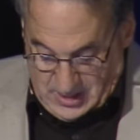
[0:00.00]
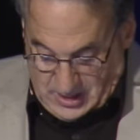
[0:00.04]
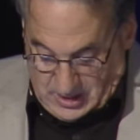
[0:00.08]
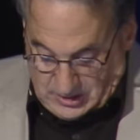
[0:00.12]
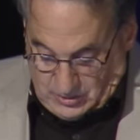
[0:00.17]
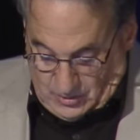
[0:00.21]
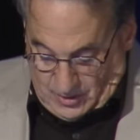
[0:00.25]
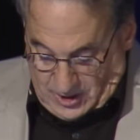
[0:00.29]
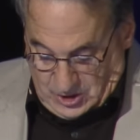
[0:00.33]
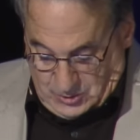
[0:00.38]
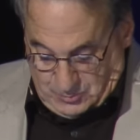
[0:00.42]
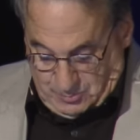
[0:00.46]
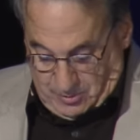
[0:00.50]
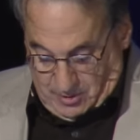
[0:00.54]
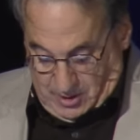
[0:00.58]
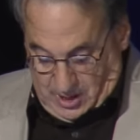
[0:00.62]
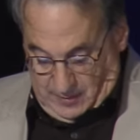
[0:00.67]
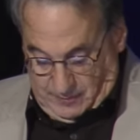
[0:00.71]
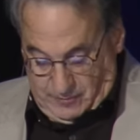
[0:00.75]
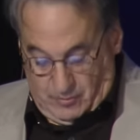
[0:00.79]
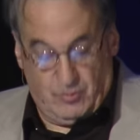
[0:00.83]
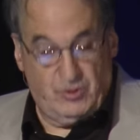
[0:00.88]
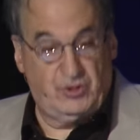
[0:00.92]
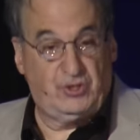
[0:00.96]
A large part
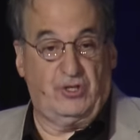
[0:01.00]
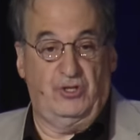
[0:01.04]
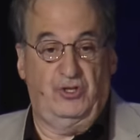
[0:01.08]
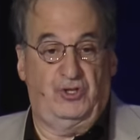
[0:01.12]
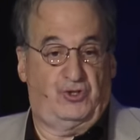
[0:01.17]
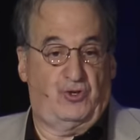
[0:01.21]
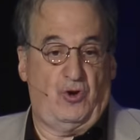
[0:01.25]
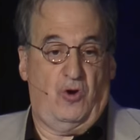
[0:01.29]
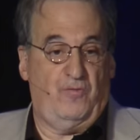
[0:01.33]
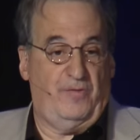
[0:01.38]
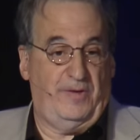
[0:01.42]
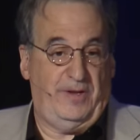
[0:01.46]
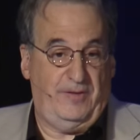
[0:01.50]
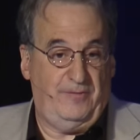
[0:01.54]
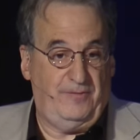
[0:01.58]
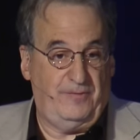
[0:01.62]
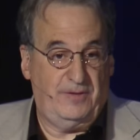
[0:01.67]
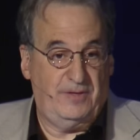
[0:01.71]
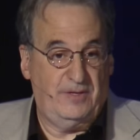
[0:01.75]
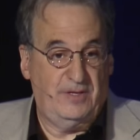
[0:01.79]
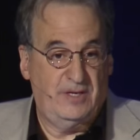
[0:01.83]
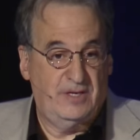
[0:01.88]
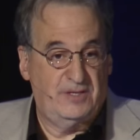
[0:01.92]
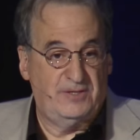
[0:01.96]
of it was conservative,
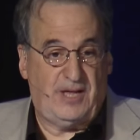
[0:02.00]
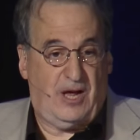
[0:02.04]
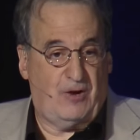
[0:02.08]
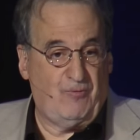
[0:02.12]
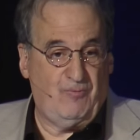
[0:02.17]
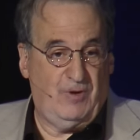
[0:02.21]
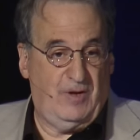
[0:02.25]
not